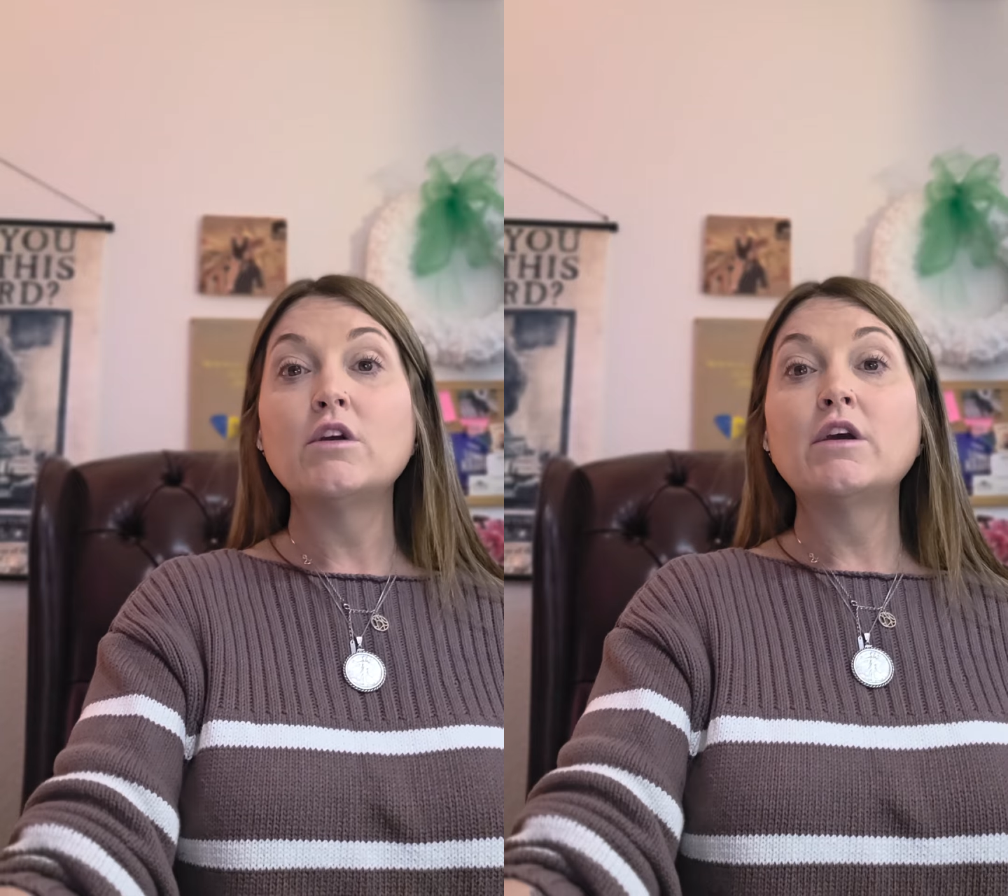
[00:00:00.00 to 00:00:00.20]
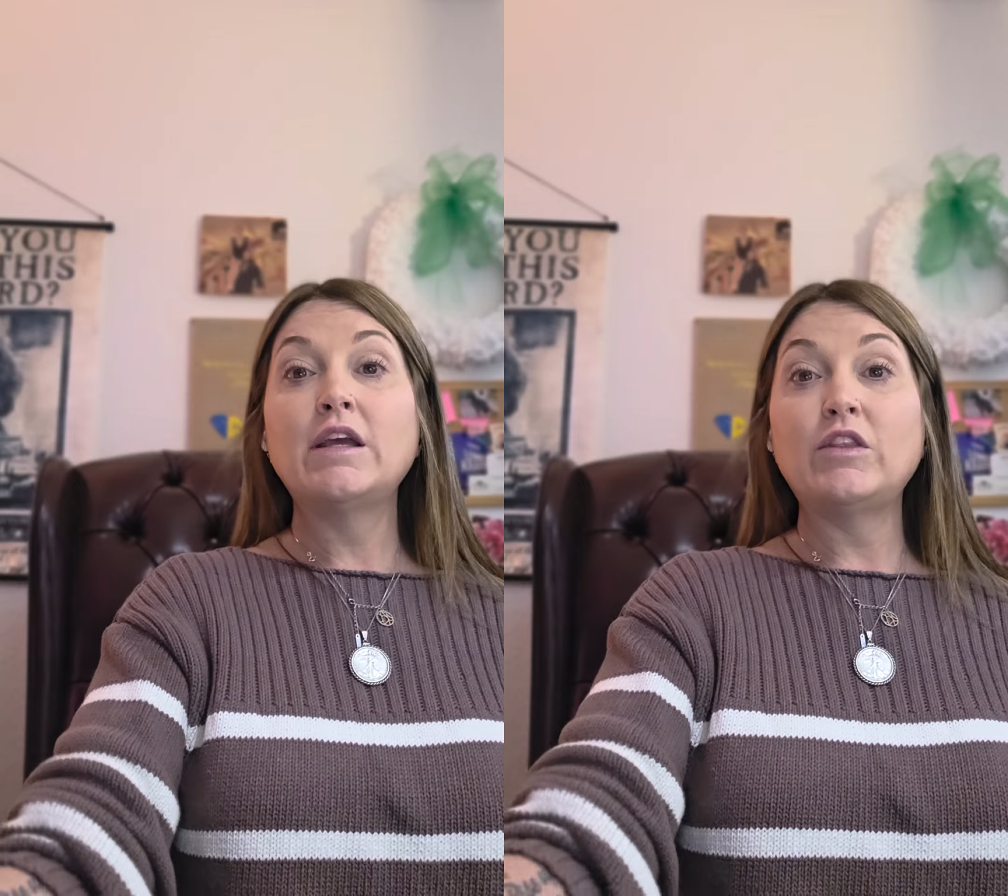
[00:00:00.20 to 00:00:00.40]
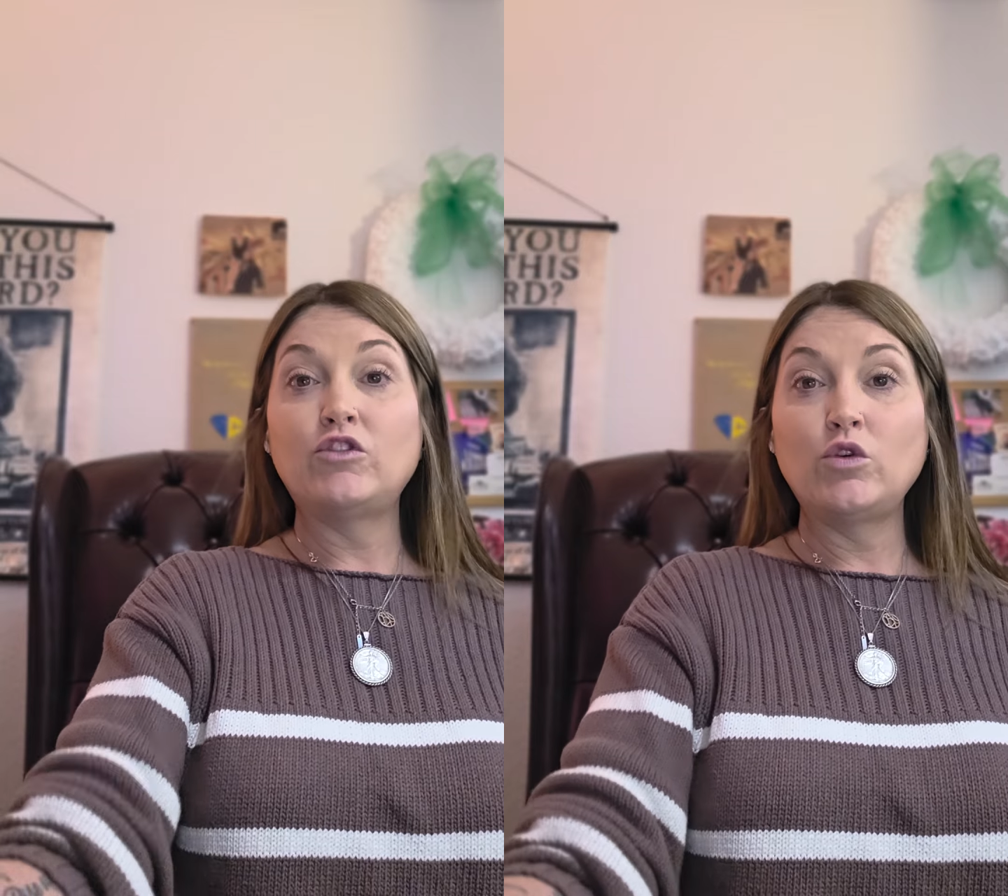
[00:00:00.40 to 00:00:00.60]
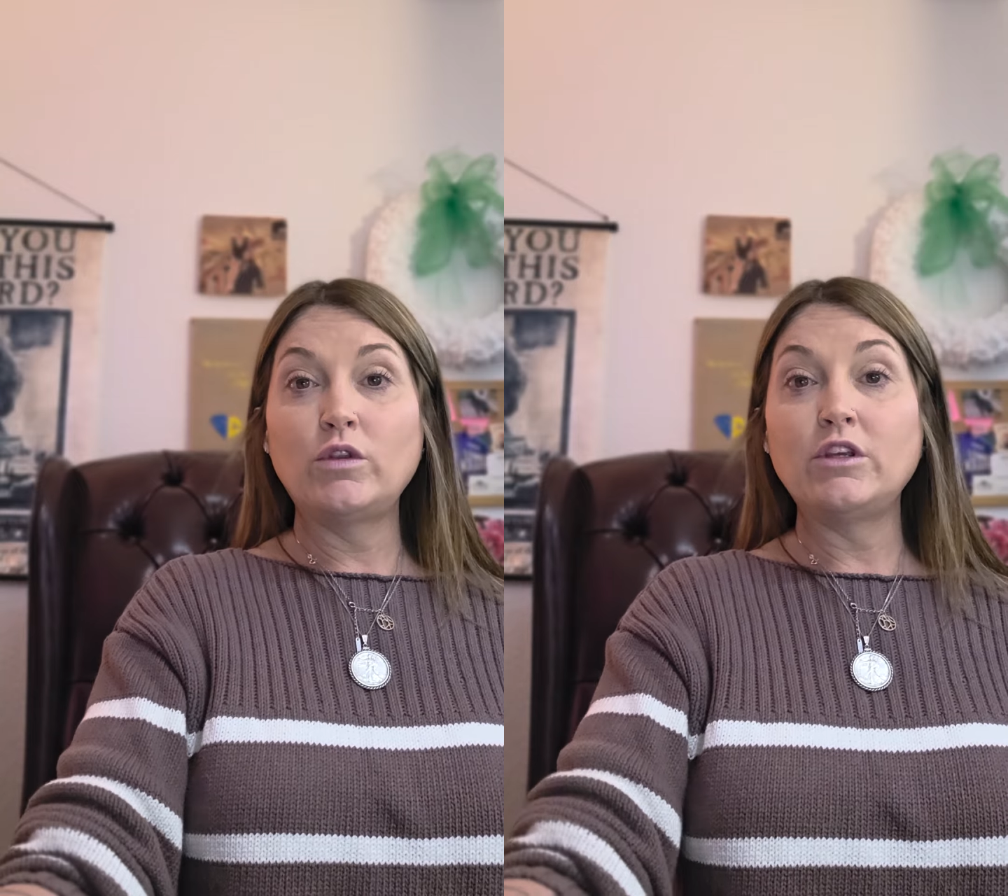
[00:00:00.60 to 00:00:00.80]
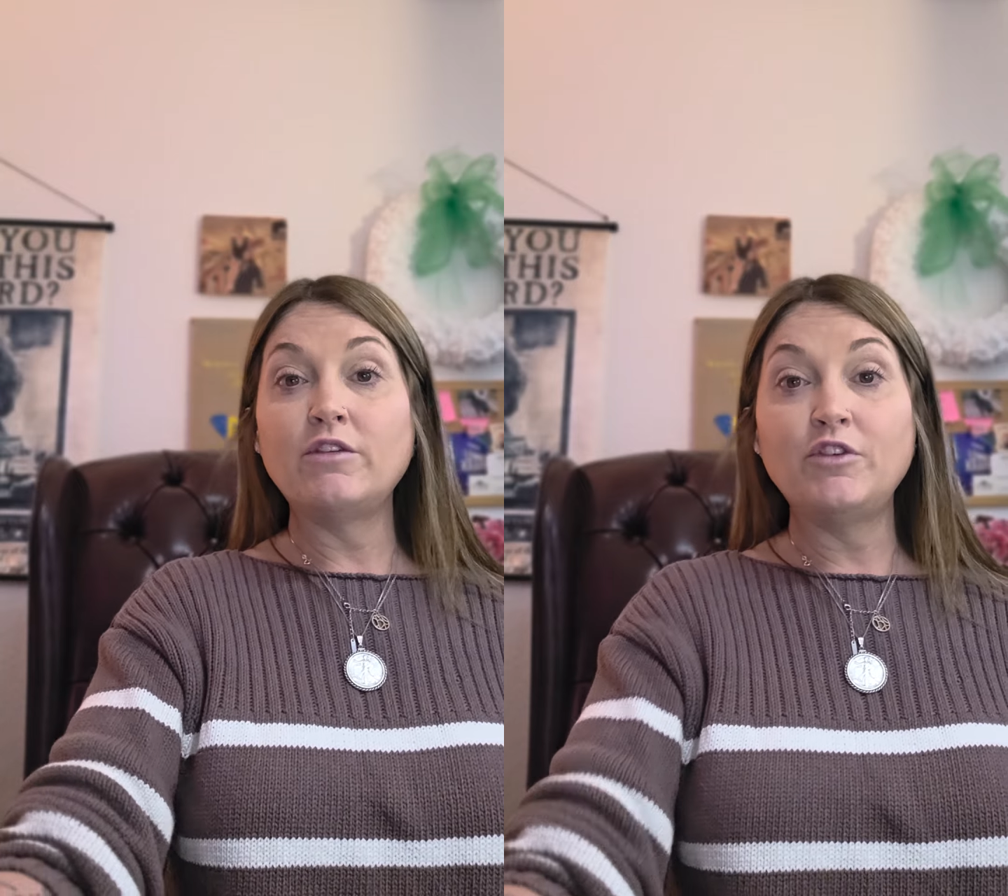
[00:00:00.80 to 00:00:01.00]
and the 2
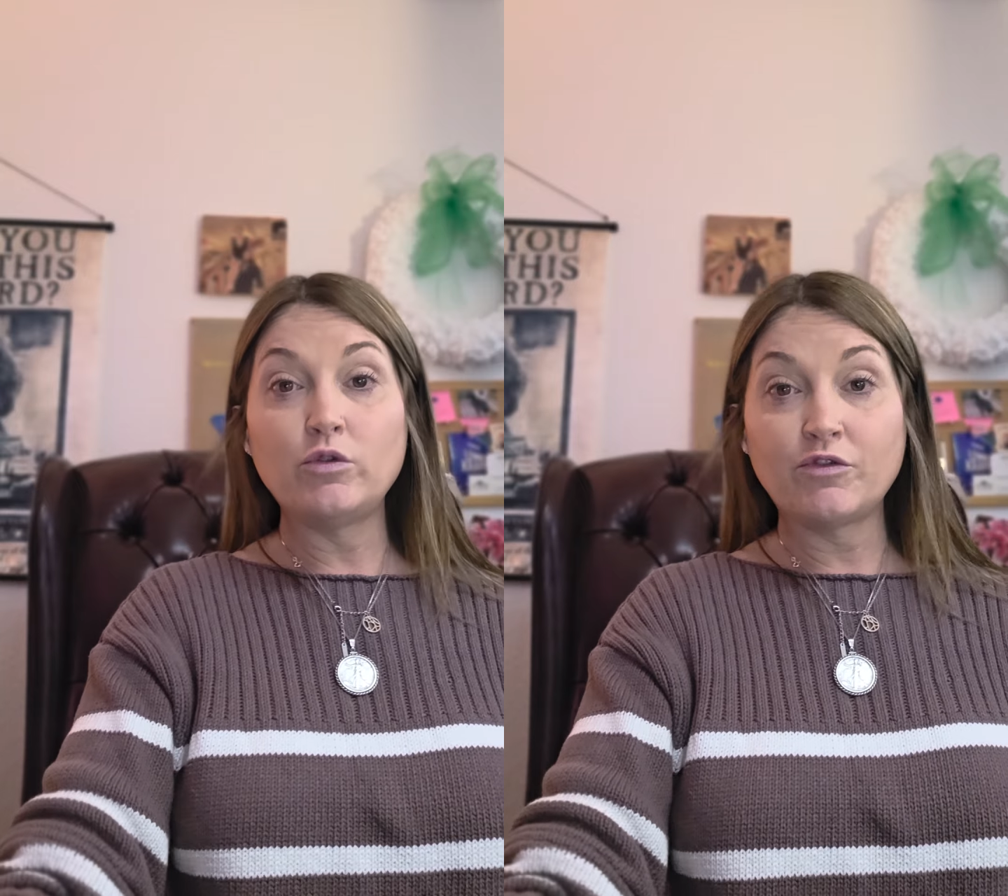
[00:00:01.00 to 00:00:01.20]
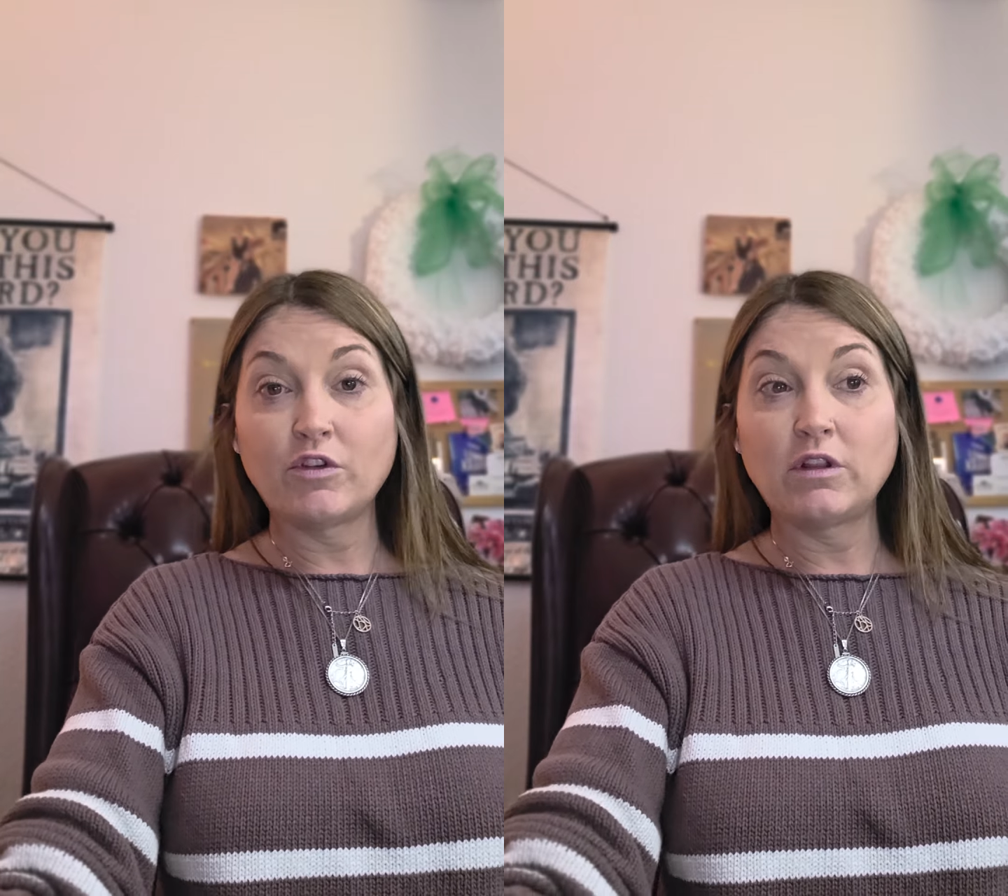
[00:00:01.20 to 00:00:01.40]
that you've used for the